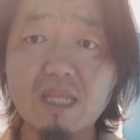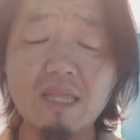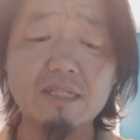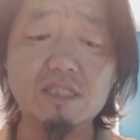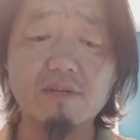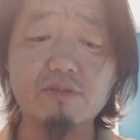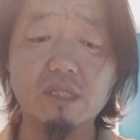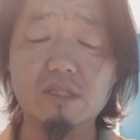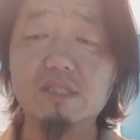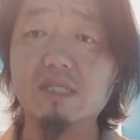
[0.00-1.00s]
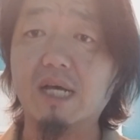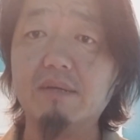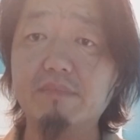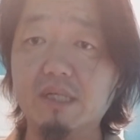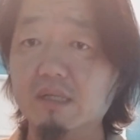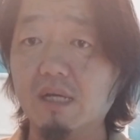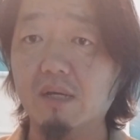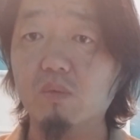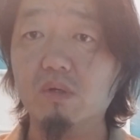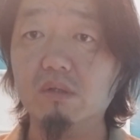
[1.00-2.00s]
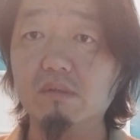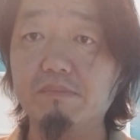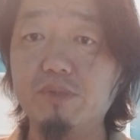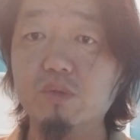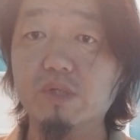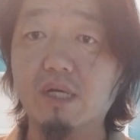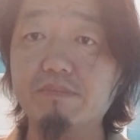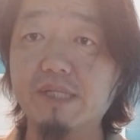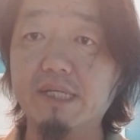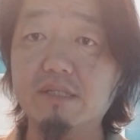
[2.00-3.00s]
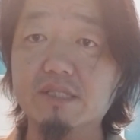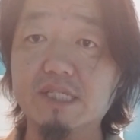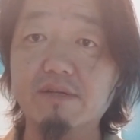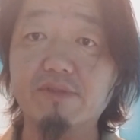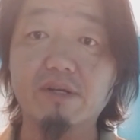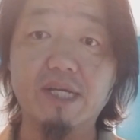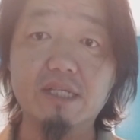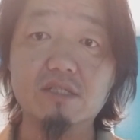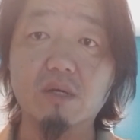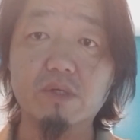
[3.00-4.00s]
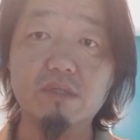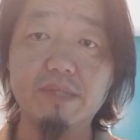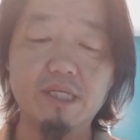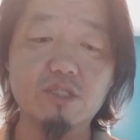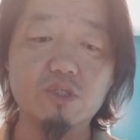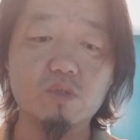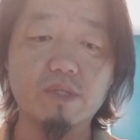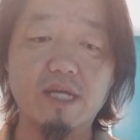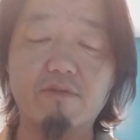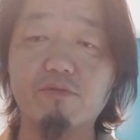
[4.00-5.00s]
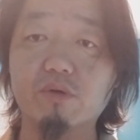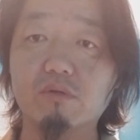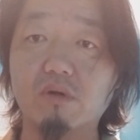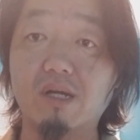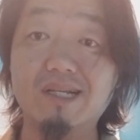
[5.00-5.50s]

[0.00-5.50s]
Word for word: that's definitely a good sign, but I will do an update to see if there is going to be issues with that further on.